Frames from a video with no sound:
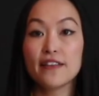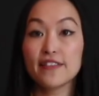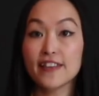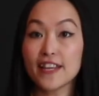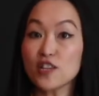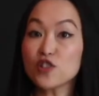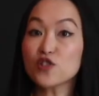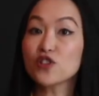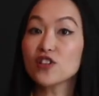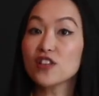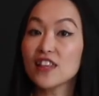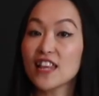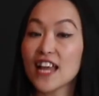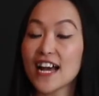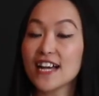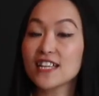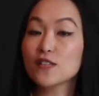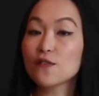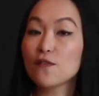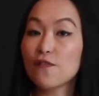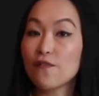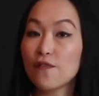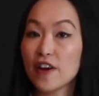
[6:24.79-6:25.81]
They should
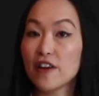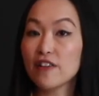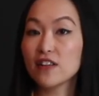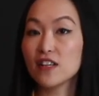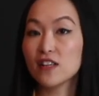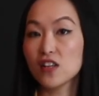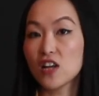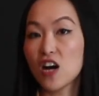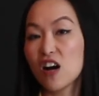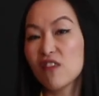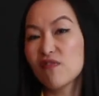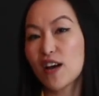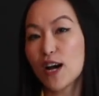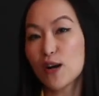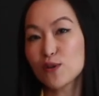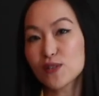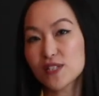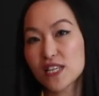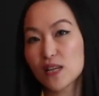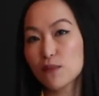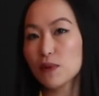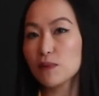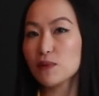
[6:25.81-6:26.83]
last fairly long. I
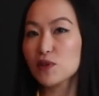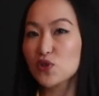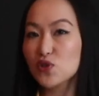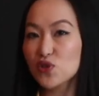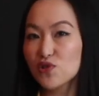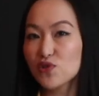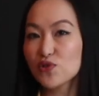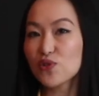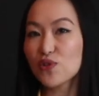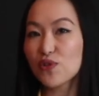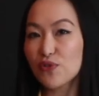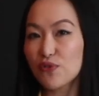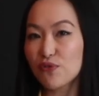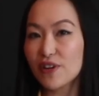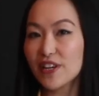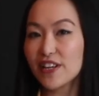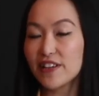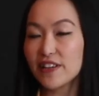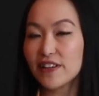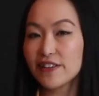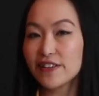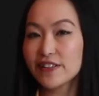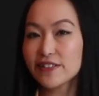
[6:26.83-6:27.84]
would say maybe 2 to
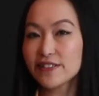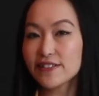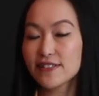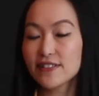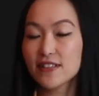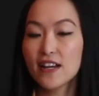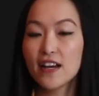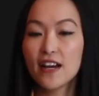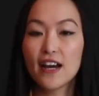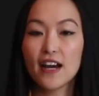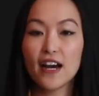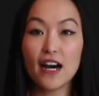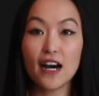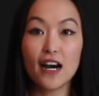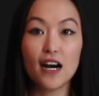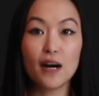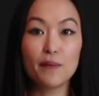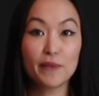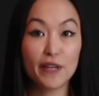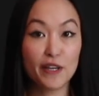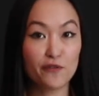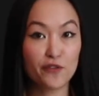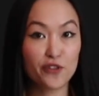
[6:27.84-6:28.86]
3 years
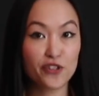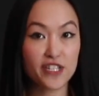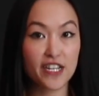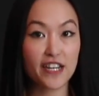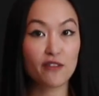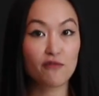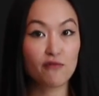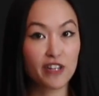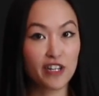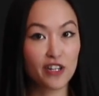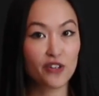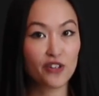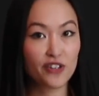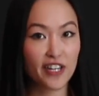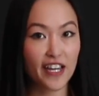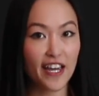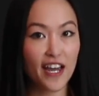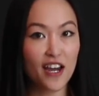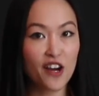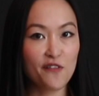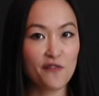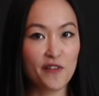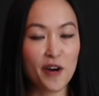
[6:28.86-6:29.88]
if you take really good
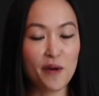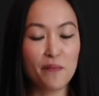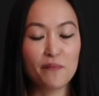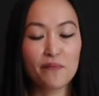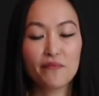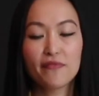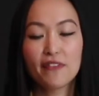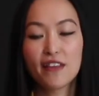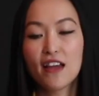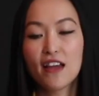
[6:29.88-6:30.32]
care of them.